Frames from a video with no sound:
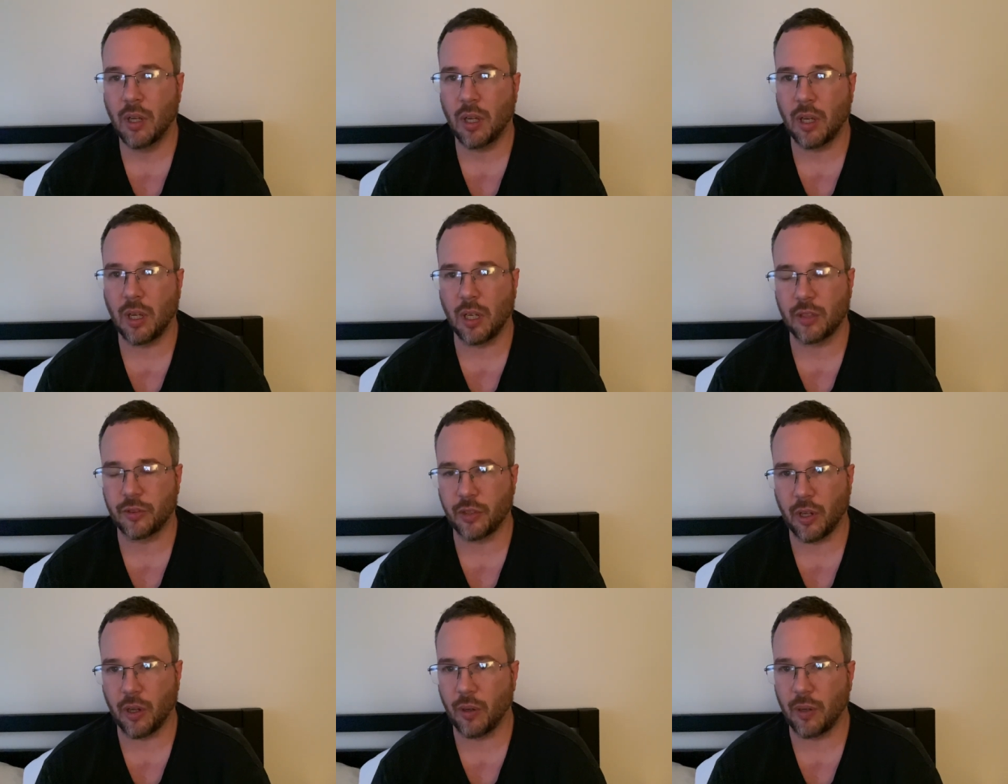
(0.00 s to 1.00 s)
Uh,
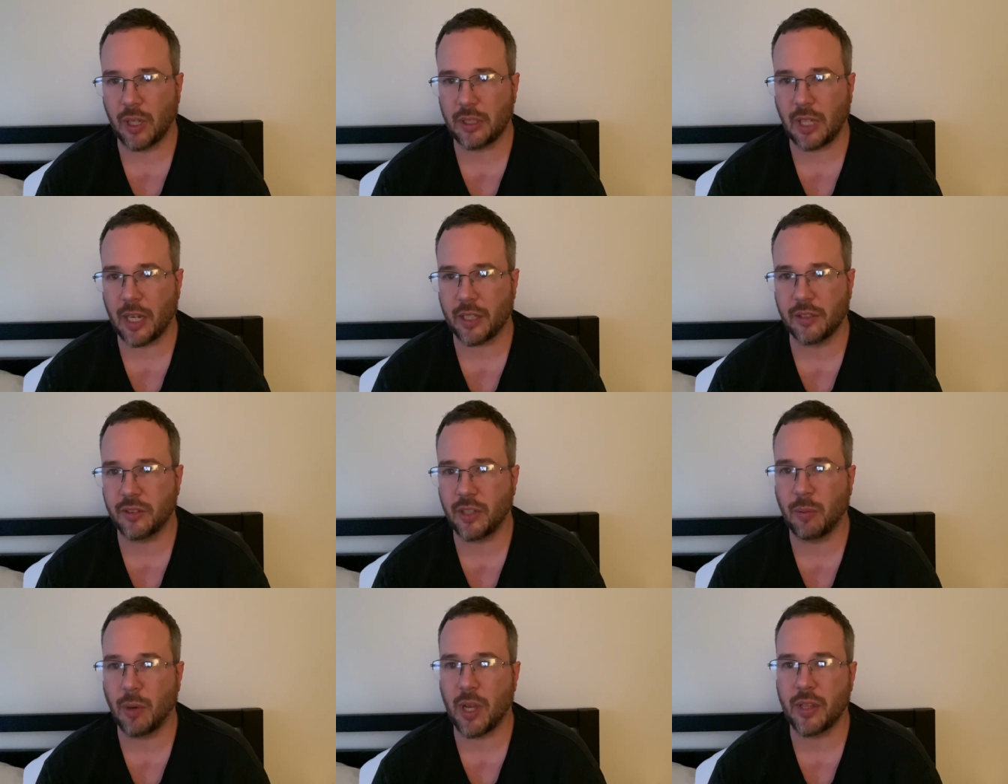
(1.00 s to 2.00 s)
so I, I, can see
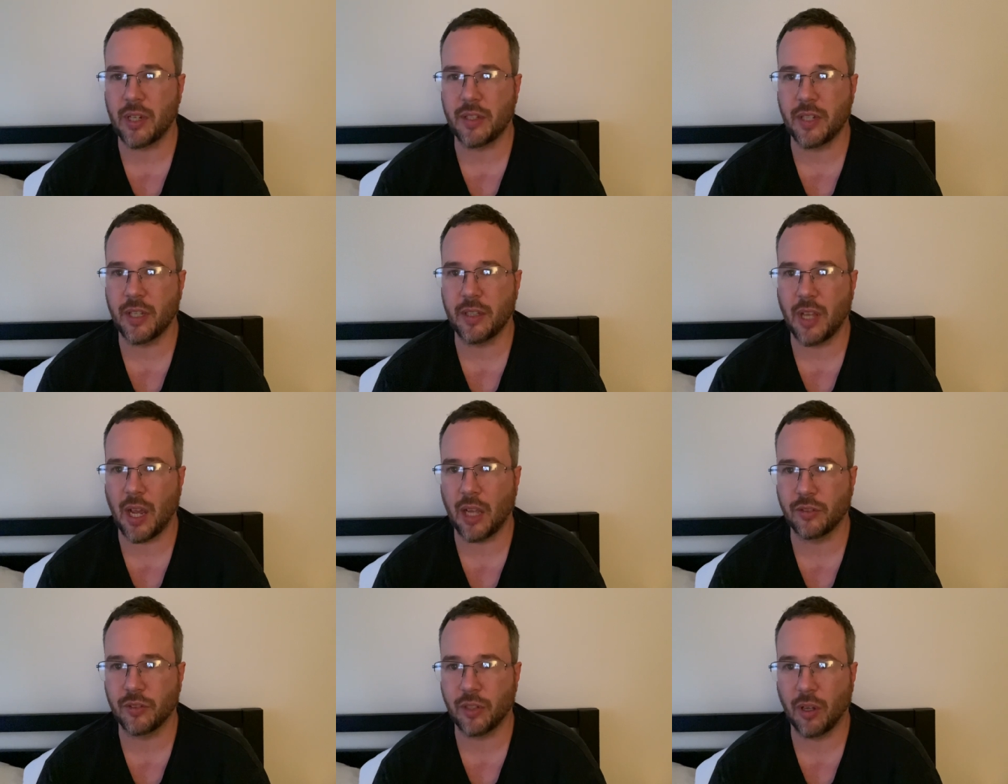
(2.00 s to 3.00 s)
why they did
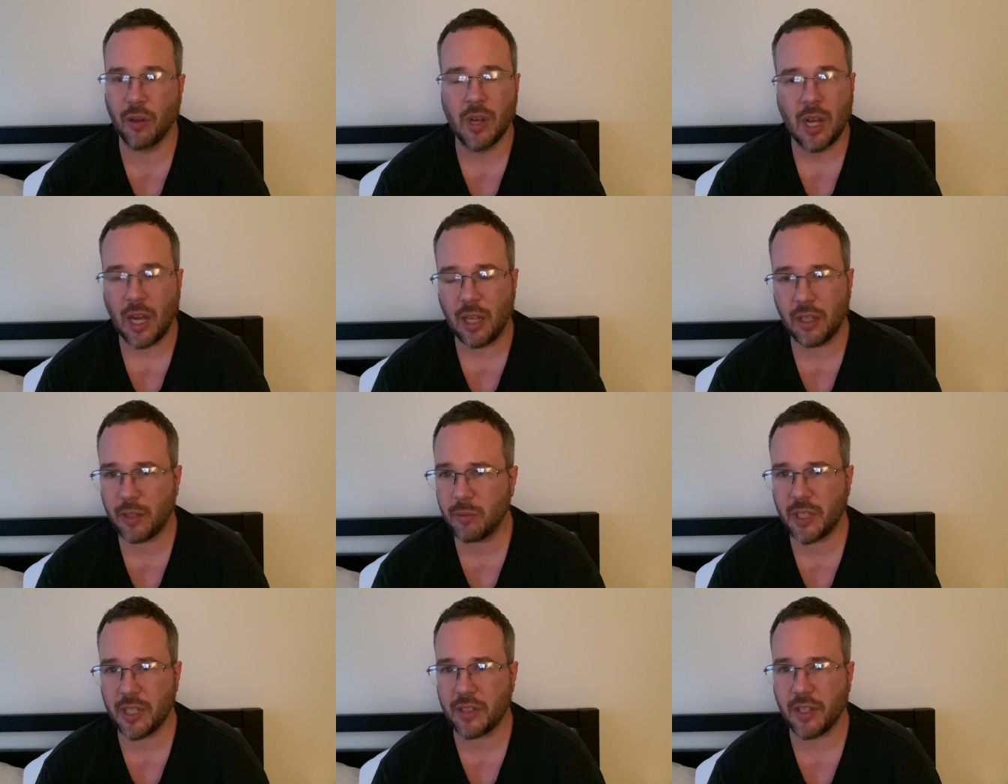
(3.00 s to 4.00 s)
that. So I like what
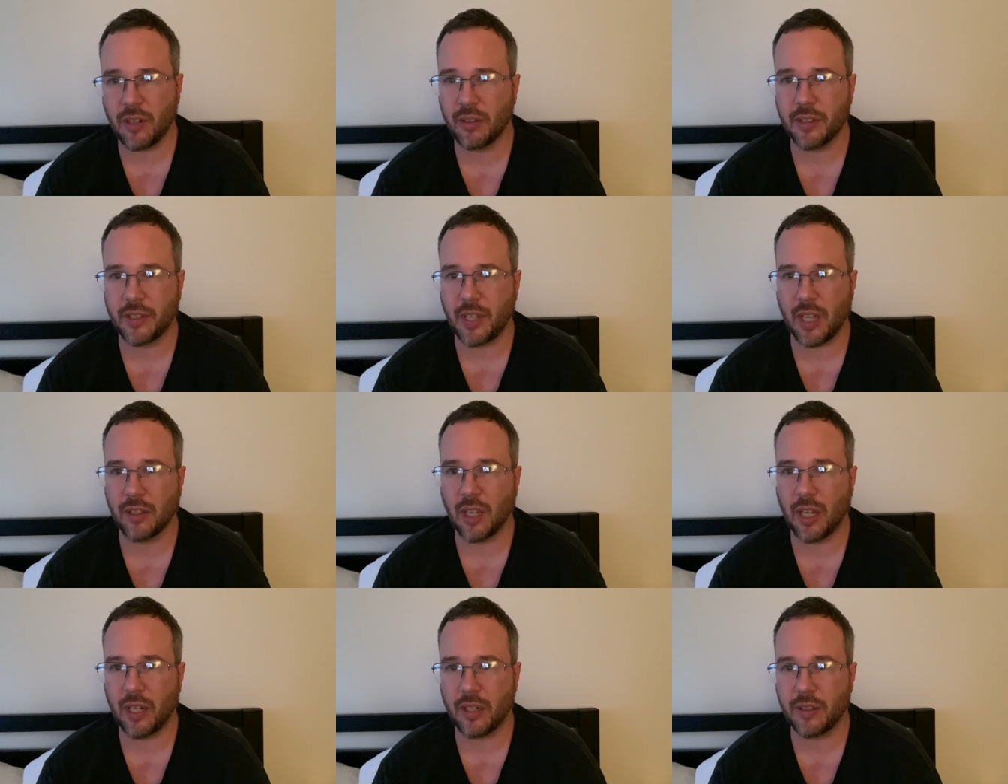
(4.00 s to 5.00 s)
they did on the
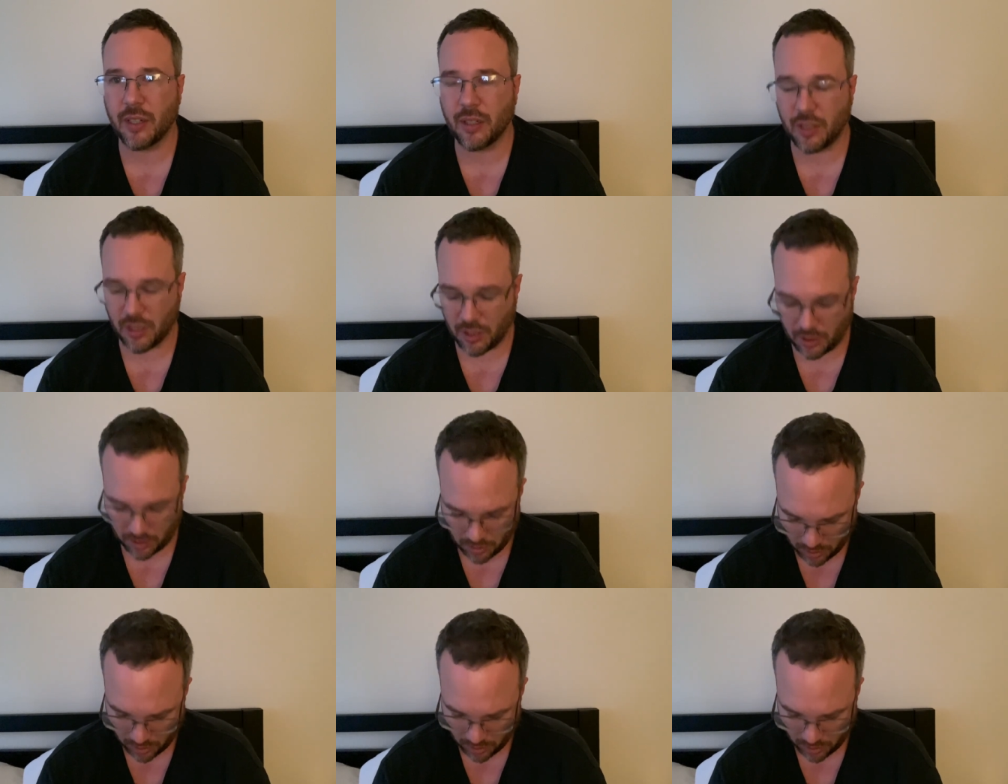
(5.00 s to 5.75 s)
deadline. I think uh,